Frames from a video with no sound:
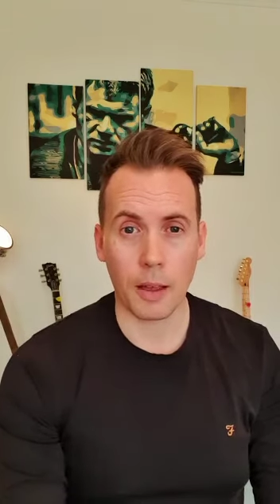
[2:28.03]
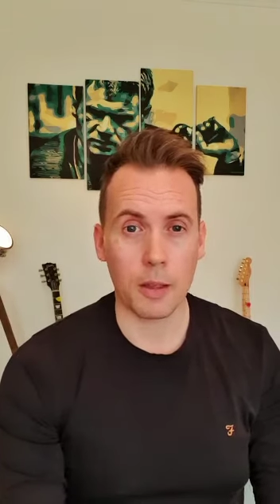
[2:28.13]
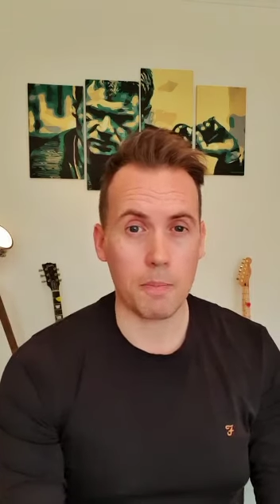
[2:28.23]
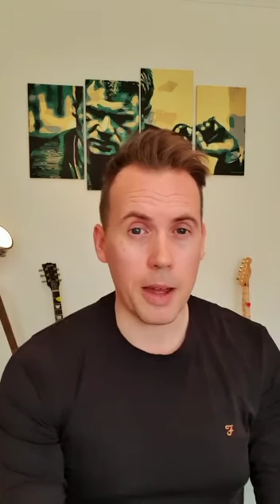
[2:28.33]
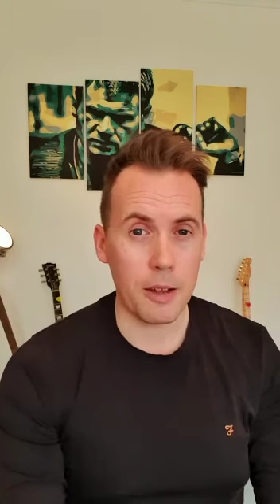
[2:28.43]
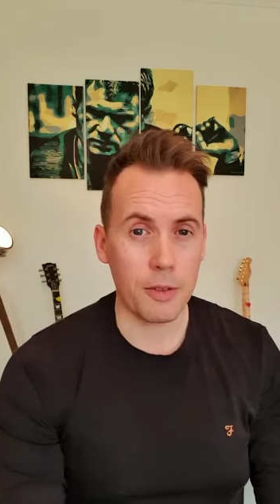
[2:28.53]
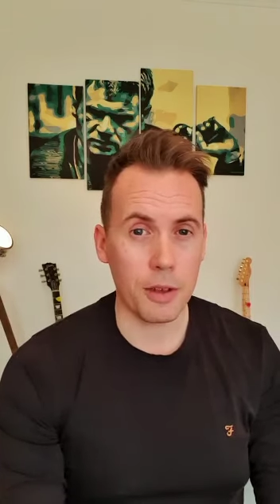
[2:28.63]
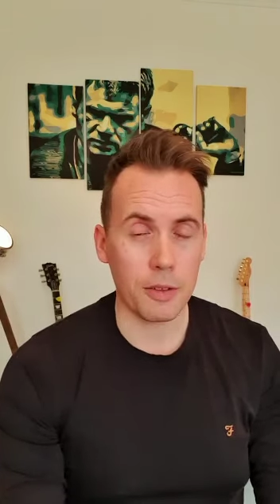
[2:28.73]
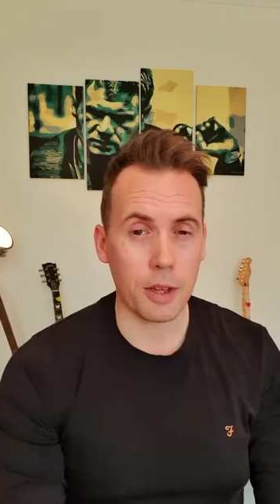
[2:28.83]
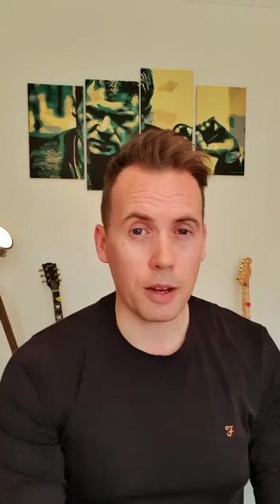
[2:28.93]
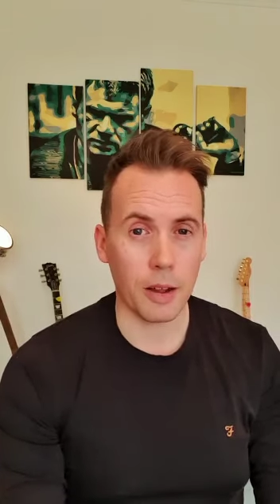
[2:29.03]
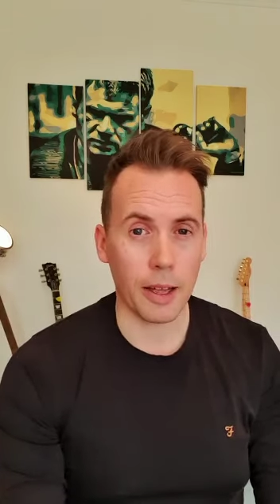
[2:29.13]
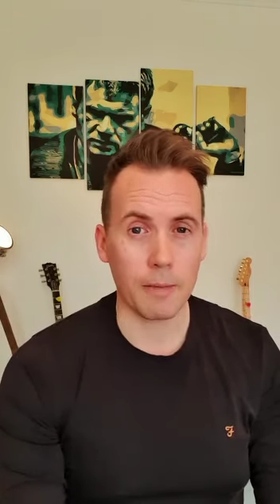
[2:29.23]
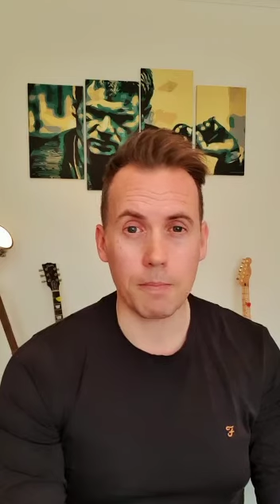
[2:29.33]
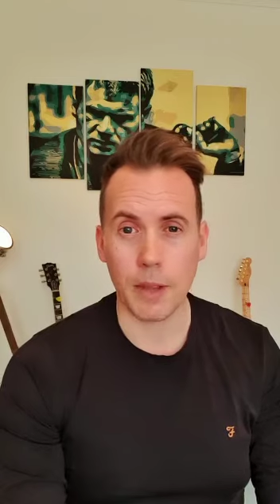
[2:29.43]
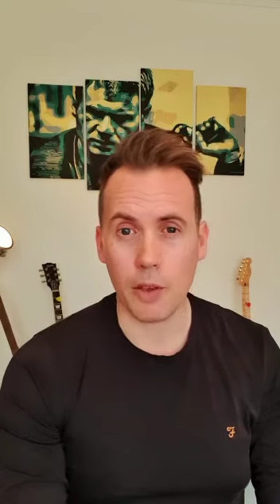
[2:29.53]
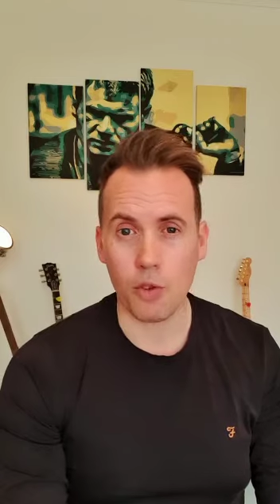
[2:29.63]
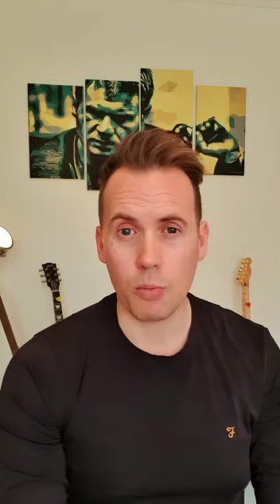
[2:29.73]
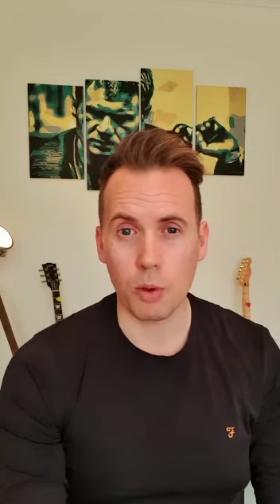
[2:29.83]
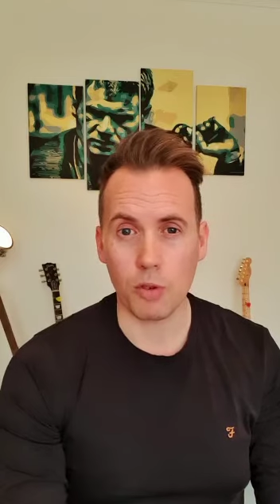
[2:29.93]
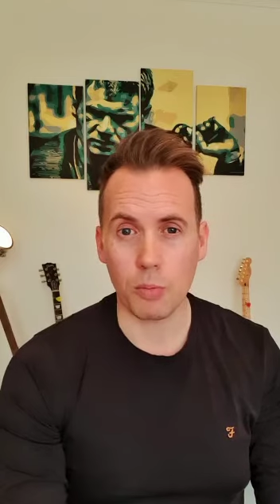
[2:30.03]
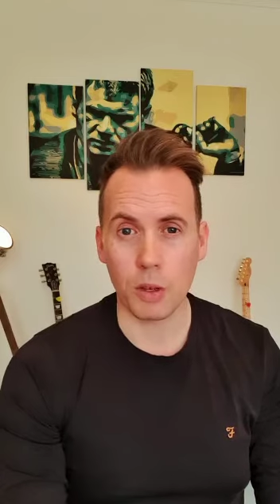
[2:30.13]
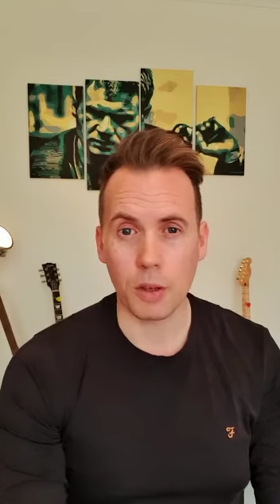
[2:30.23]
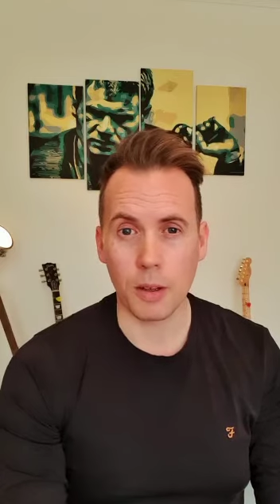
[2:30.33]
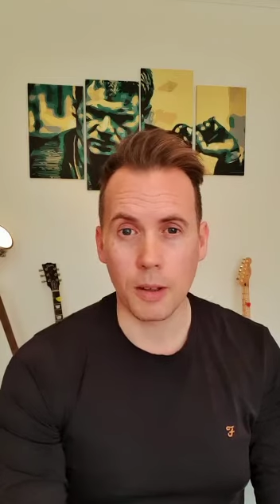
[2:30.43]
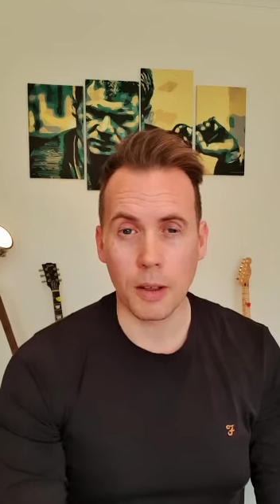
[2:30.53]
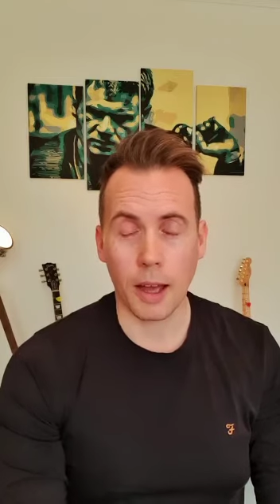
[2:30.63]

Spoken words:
The benefit of sunlight, natural movement,